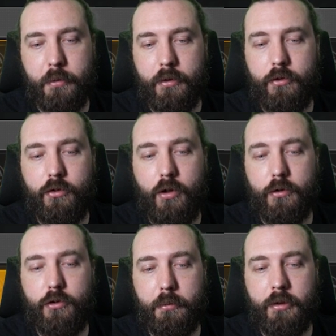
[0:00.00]
but go
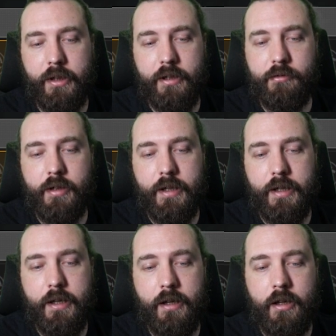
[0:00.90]
double hit rate
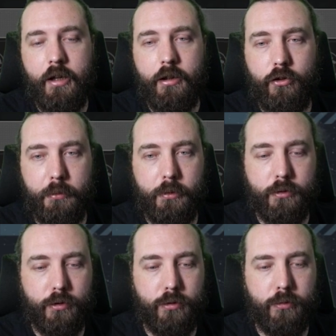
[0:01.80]
here, double
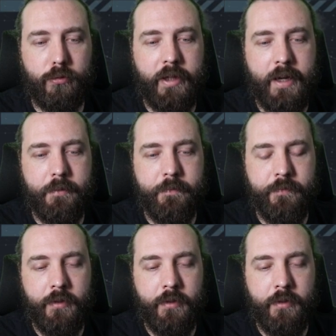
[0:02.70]
cooldown.